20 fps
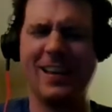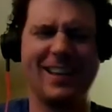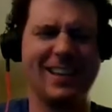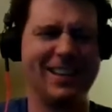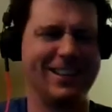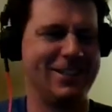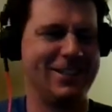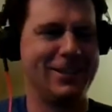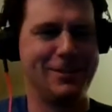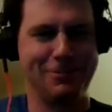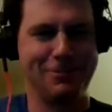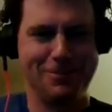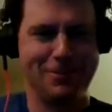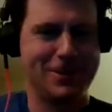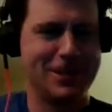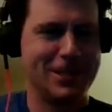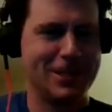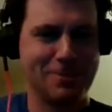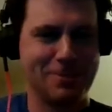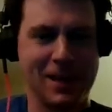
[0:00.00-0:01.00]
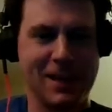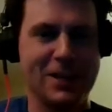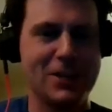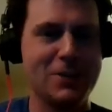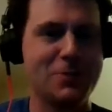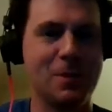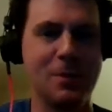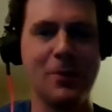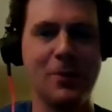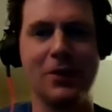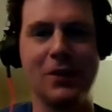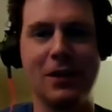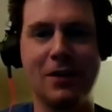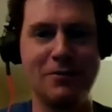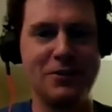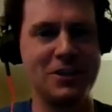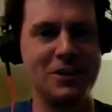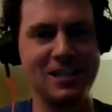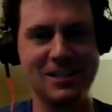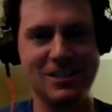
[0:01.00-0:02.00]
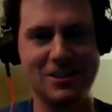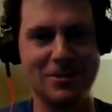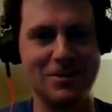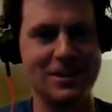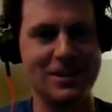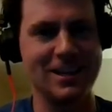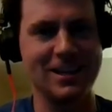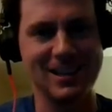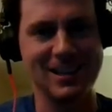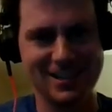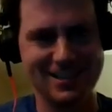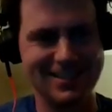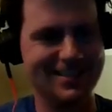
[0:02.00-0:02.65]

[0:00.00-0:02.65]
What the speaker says: Spanish people love cheese? Okay.